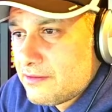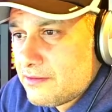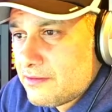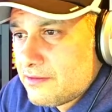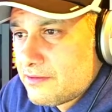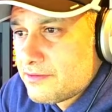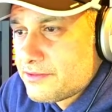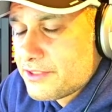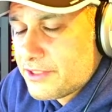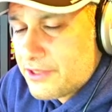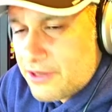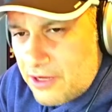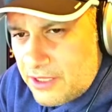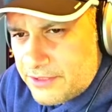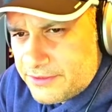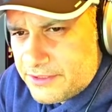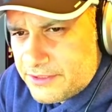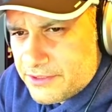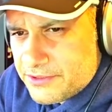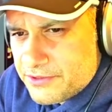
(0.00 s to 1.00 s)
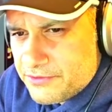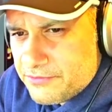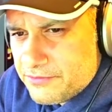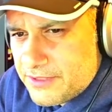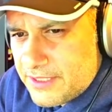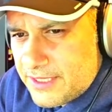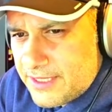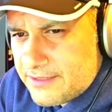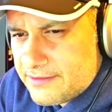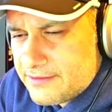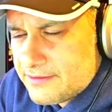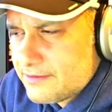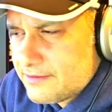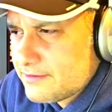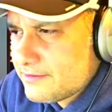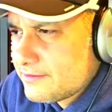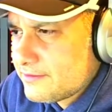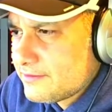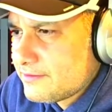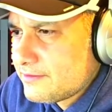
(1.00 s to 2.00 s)
to constitute that.
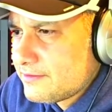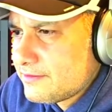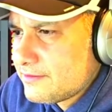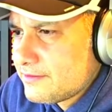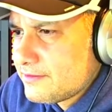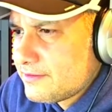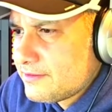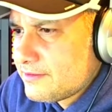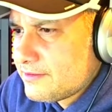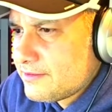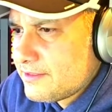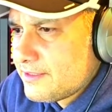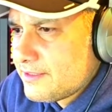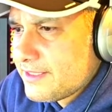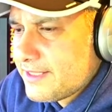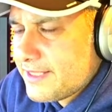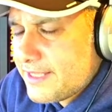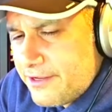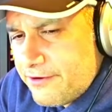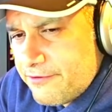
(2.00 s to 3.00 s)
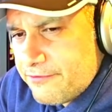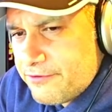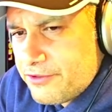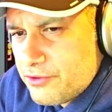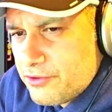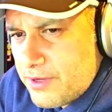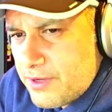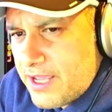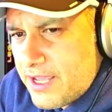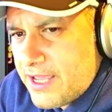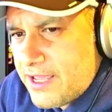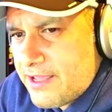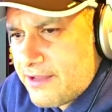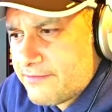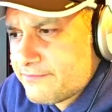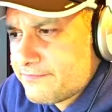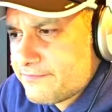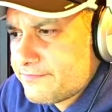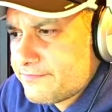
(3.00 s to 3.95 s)
Here you have